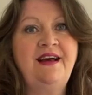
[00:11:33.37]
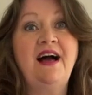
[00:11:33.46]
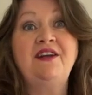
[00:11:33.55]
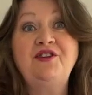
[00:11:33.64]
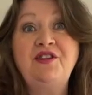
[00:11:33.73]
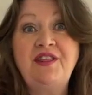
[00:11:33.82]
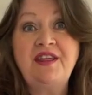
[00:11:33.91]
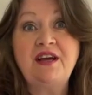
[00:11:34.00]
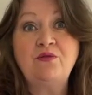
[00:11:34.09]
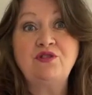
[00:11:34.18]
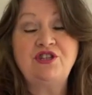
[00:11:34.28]
Another thing
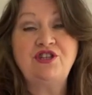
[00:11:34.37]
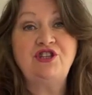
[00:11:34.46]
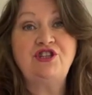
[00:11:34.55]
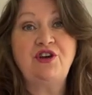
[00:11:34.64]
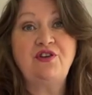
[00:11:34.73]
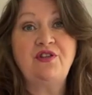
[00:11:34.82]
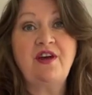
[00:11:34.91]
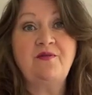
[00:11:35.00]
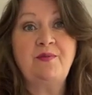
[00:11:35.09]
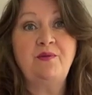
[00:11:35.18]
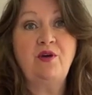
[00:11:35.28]
I wanted to show you that
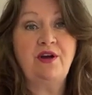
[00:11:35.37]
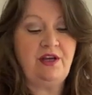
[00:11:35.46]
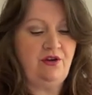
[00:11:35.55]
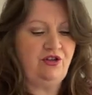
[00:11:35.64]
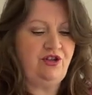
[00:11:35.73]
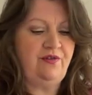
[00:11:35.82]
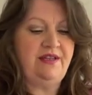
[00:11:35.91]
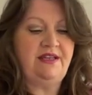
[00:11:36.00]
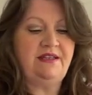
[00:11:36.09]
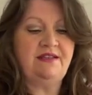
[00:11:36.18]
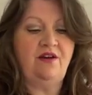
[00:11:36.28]
I've been working on during the
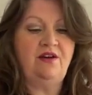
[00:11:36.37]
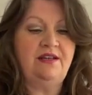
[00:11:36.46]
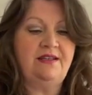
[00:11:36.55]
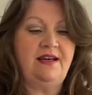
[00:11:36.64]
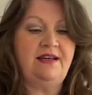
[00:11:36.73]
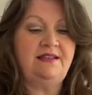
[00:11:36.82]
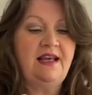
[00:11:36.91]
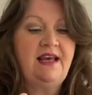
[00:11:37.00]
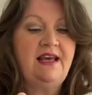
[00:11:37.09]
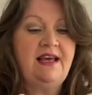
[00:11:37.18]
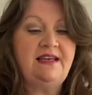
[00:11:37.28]
Easter holidays
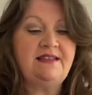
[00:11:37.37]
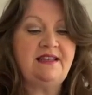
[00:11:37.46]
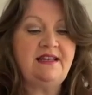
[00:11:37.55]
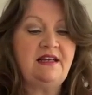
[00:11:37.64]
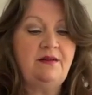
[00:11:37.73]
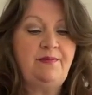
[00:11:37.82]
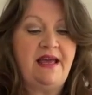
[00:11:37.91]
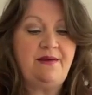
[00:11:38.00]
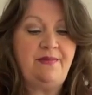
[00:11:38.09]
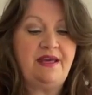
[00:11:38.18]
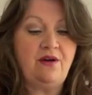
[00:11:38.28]
is a little
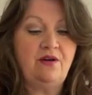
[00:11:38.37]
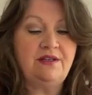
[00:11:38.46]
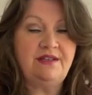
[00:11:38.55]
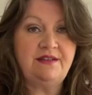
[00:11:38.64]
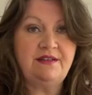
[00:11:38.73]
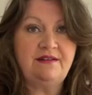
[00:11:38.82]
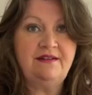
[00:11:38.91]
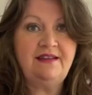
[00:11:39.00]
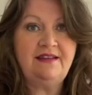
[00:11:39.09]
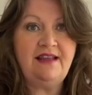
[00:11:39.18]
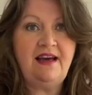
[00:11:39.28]
baby cardigan. Look
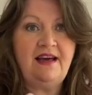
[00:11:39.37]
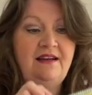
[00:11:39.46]
at that.